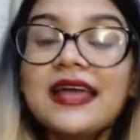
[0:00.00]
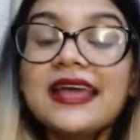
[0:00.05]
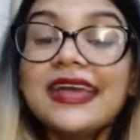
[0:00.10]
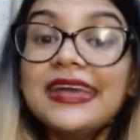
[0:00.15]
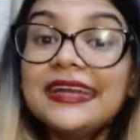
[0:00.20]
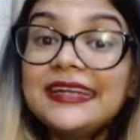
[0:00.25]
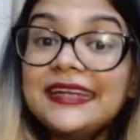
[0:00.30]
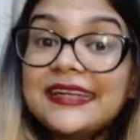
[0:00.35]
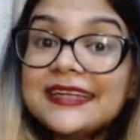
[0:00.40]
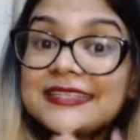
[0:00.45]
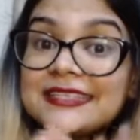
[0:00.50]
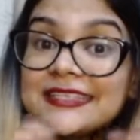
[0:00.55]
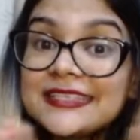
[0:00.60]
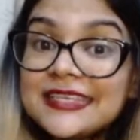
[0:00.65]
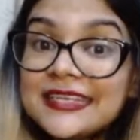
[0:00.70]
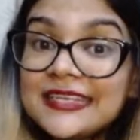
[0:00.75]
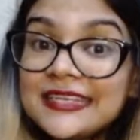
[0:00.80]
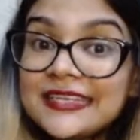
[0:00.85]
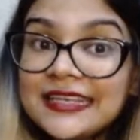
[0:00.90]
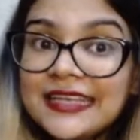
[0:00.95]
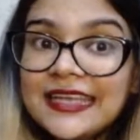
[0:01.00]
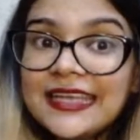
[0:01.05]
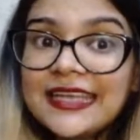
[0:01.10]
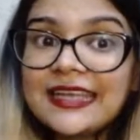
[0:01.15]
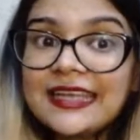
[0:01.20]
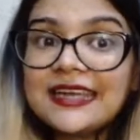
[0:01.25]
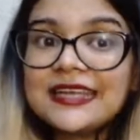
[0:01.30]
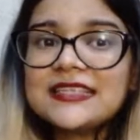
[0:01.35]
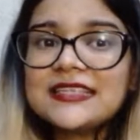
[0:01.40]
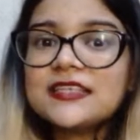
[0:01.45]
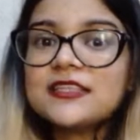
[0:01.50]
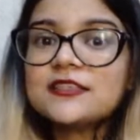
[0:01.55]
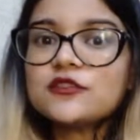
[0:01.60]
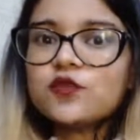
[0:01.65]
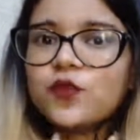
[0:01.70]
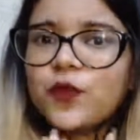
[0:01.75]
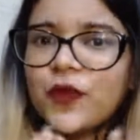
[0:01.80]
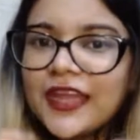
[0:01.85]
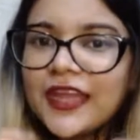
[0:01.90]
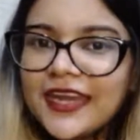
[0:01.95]
It is serene, it is
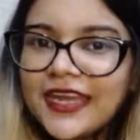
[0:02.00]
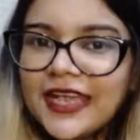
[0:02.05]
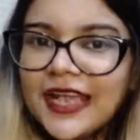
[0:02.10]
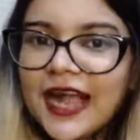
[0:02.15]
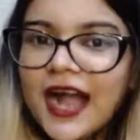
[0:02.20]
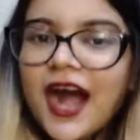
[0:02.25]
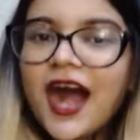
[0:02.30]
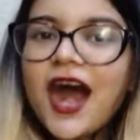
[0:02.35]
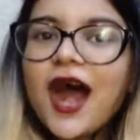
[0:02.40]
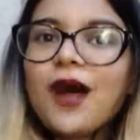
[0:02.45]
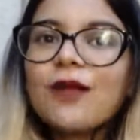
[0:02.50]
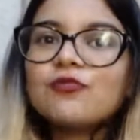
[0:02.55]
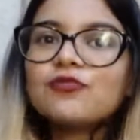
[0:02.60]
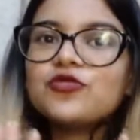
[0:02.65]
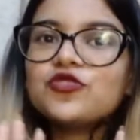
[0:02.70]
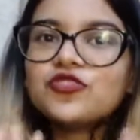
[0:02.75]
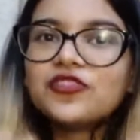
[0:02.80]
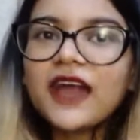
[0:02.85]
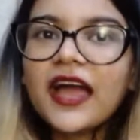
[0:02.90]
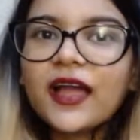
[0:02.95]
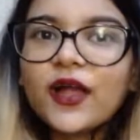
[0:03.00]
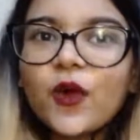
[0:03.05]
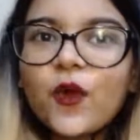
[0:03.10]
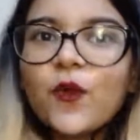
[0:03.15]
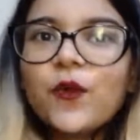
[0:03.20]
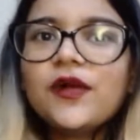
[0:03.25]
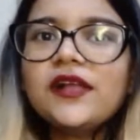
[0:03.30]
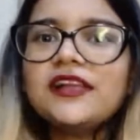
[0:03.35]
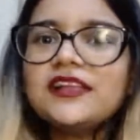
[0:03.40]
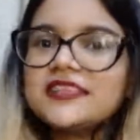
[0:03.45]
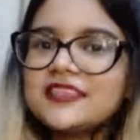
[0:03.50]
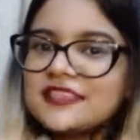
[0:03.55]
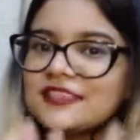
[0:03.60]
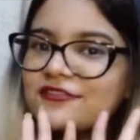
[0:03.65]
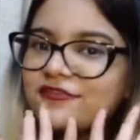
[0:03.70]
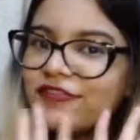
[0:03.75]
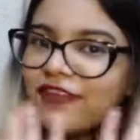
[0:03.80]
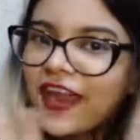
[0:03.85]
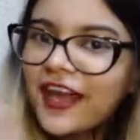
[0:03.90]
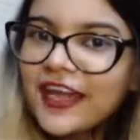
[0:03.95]
very calm, tranquil, it is
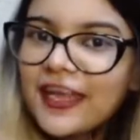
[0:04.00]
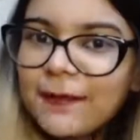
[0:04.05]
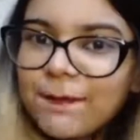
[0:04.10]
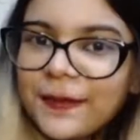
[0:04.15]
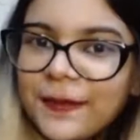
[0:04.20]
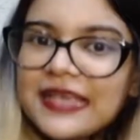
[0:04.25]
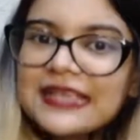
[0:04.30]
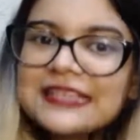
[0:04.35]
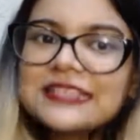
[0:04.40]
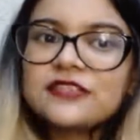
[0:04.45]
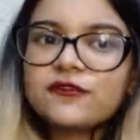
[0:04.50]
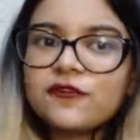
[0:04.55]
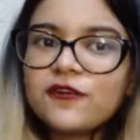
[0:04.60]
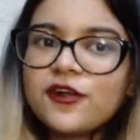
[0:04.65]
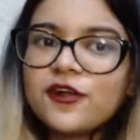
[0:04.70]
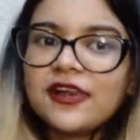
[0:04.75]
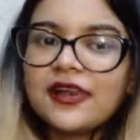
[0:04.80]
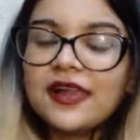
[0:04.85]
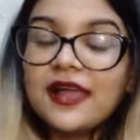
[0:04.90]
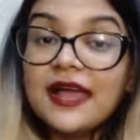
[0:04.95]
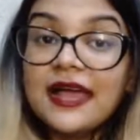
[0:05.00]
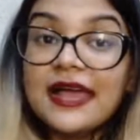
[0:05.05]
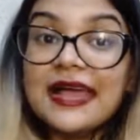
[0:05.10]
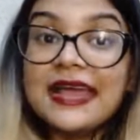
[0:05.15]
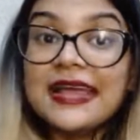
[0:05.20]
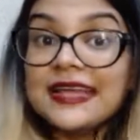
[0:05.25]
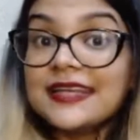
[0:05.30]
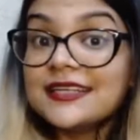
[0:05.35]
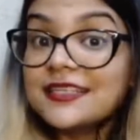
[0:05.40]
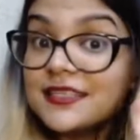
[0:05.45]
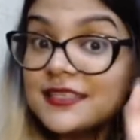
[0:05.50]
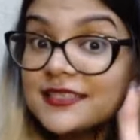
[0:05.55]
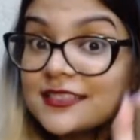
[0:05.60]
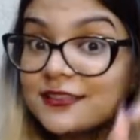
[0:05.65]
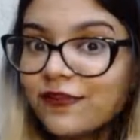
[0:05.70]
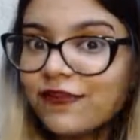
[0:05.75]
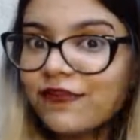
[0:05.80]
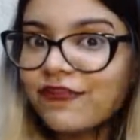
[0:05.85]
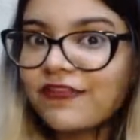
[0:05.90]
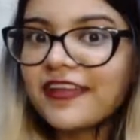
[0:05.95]
very peaceful. It is
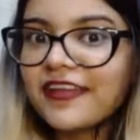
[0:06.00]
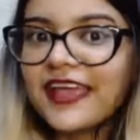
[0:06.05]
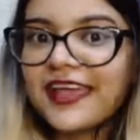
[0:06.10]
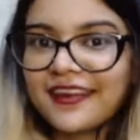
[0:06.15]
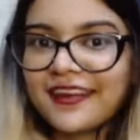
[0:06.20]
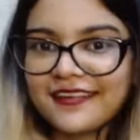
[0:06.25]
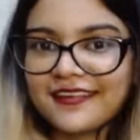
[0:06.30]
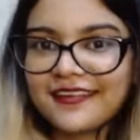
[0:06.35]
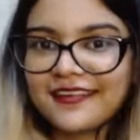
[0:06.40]
fair.